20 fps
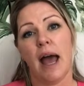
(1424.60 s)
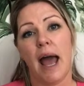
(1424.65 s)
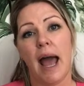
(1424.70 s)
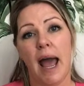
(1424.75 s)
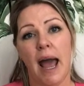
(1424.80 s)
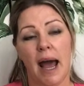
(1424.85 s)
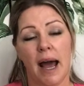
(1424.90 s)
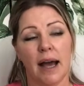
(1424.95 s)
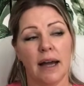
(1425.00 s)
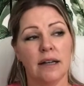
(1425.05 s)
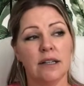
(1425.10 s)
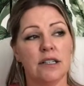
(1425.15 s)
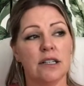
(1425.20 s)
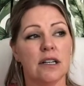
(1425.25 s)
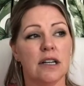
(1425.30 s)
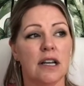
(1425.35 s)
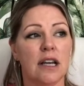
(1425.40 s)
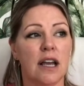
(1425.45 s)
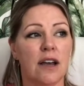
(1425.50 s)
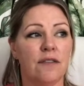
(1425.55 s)
And
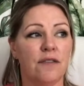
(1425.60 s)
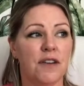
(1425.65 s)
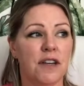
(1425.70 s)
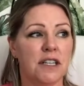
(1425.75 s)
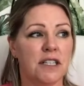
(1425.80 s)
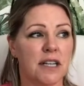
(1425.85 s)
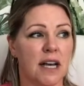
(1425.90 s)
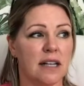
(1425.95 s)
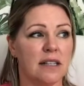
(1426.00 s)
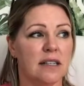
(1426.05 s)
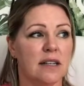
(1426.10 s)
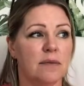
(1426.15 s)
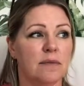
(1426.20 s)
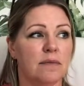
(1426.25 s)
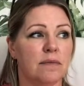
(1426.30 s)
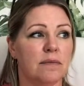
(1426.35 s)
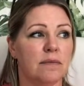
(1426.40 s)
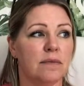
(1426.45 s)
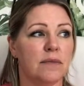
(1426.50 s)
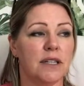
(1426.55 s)
if he doesn't
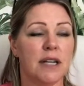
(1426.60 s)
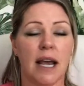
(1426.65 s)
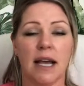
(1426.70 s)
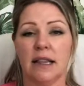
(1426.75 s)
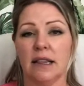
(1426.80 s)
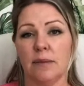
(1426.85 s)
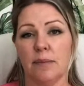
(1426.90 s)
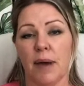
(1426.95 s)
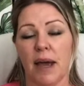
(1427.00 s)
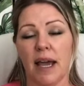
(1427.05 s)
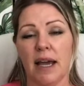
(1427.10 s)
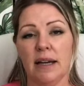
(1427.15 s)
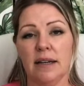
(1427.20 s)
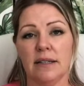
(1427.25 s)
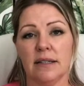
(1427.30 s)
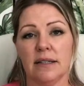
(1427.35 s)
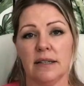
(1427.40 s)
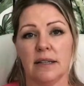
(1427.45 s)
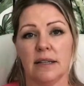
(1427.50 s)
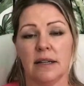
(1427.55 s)
take the bait,
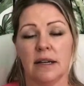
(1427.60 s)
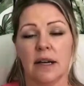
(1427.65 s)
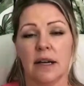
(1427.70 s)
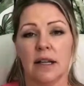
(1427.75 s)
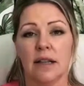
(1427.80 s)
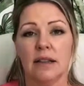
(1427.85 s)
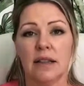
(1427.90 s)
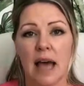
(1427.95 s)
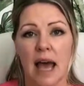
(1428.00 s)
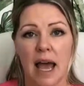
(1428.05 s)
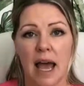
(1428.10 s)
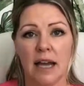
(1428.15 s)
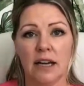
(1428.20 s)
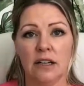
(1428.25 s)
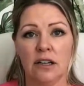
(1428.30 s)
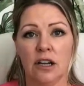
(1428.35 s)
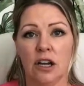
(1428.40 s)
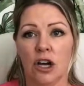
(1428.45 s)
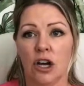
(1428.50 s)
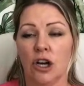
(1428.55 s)

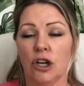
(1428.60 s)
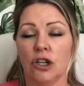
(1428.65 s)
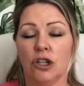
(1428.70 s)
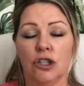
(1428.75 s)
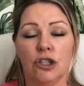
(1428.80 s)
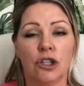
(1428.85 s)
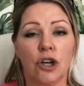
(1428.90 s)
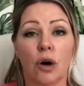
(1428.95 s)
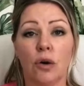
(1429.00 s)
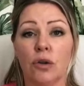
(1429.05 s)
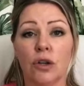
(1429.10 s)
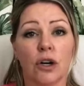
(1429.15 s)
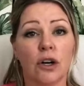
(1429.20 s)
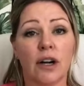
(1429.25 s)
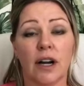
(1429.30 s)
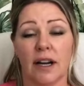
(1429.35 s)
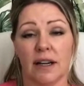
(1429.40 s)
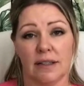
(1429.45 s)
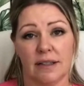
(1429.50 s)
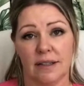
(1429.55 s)
then go learn
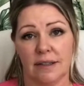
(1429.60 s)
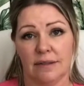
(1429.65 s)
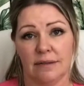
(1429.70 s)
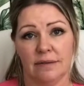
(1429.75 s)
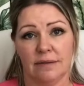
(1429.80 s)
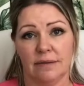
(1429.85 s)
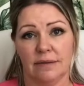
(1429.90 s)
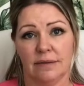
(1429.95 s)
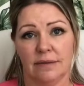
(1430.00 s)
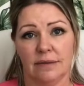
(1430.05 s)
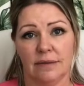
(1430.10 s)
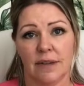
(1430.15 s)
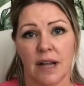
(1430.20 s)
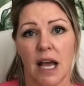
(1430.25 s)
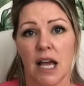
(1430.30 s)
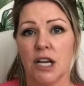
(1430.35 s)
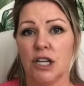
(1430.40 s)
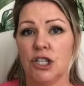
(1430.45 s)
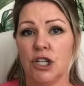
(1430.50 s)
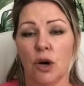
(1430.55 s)
it.
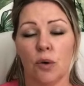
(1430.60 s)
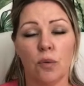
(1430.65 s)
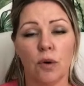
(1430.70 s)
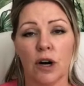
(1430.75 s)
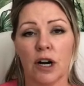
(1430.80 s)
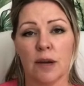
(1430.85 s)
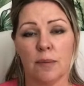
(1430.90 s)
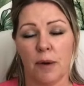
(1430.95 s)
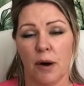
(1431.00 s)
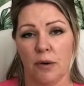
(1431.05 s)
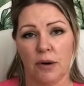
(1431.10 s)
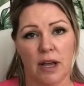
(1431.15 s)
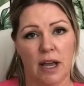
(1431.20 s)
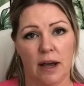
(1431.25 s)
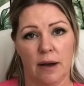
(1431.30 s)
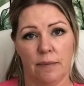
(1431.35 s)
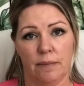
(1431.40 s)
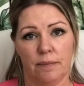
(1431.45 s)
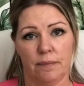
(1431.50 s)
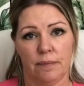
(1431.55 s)
Don't worry about
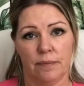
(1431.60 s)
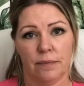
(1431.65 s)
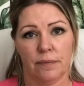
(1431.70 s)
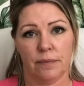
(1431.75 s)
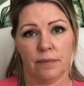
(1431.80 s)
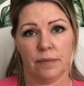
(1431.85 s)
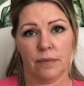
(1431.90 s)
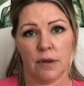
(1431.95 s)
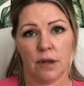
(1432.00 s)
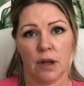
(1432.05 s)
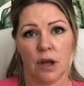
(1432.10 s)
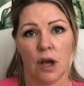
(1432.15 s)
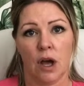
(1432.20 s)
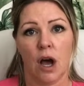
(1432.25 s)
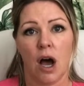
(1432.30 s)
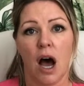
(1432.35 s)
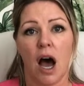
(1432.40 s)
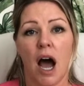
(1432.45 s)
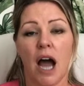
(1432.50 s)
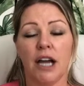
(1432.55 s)
him.
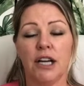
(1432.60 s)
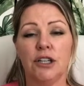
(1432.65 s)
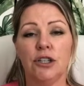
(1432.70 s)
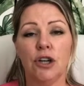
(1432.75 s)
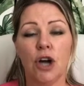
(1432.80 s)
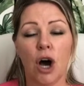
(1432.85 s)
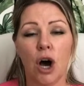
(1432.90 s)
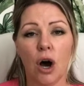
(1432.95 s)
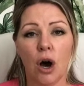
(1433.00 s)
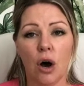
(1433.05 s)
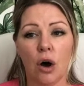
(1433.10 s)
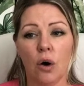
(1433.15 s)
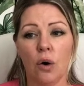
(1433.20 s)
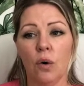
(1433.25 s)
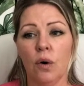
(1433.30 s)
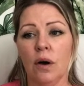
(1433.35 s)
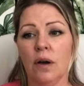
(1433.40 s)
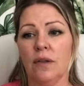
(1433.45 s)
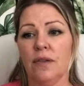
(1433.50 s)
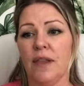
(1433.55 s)
I
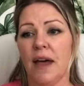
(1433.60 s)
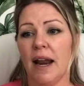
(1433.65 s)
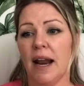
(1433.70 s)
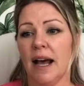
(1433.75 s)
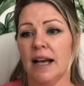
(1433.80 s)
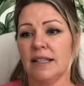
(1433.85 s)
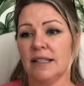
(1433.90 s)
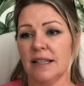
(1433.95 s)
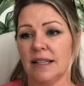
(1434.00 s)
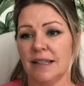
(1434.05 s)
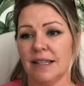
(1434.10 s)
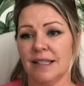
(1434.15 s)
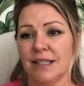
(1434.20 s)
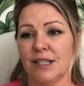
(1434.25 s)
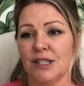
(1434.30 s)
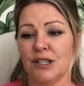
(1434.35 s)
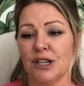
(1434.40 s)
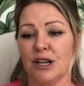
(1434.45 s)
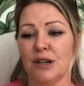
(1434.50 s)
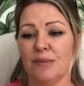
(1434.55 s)
know that as this is
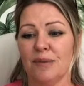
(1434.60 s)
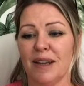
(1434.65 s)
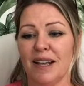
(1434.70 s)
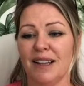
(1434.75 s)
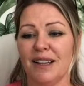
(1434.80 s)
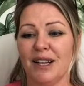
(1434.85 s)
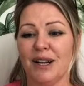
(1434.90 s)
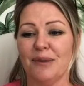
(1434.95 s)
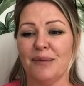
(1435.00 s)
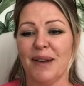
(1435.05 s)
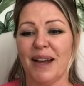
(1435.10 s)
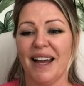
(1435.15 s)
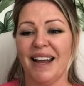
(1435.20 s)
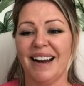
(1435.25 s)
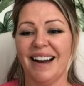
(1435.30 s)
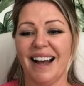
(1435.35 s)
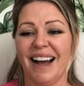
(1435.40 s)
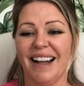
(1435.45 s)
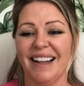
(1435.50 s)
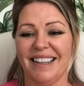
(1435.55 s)
going to be a little bit,
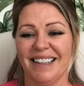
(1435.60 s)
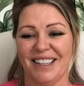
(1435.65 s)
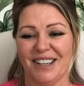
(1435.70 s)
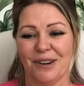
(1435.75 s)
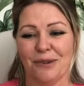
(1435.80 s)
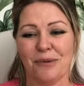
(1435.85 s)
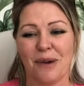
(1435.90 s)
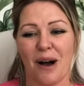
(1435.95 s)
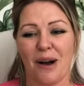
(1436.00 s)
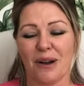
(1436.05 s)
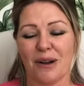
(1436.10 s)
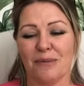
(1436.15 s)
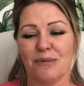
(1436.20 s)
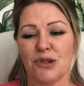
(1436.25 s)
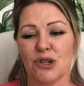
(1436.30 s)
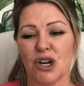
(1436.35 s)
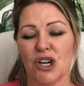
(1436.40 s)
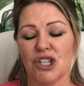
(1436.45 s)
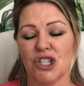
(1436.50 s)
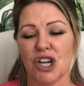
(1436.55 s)
you're welcome,
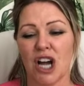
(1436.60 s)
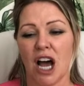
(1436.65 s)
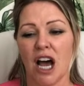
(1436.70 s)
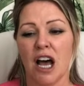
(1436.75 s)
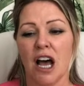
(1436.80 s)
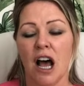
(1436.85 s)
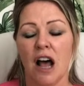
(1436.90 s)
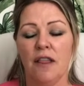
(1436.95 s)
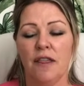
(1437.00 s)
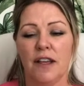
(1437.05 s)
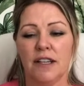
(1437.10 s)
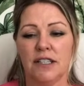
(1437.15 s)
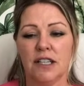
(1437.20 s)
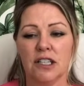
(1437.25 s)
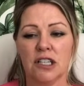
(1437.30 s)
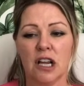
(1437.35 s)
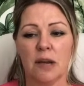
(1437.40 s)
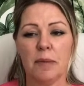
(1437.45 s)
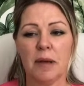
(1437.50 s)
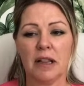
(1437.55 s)
Trisha. This is
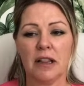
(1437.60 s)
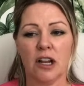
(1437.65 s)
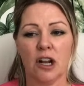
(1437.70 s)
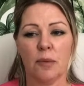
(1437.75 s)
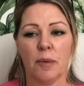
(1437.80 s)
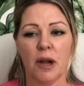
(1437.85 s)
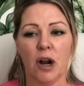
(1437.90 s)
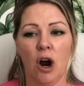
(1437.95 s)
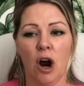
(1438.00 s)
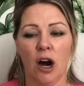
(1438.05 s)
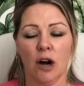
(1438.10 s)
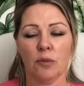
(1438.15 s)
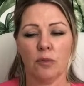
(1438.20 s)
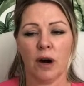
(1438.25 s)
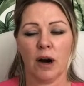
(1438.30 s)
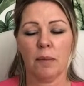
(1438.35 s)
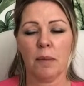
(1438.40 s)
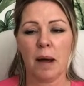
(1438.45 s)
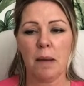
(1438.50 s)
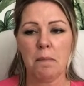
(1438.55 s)
going to be a little bit hard.
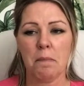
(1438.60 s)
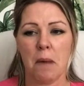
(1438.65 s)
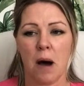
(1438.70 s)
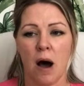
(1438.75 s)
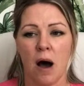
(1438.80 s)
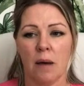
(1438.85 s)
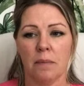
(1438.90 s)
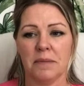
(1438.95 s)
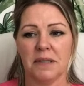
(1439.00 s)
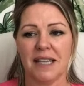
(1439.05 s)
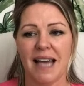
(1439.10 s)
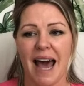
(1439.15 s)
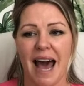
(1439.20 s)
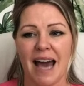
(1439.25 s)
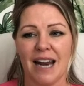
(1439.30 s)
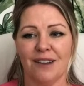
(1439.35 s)
Where are my moms at?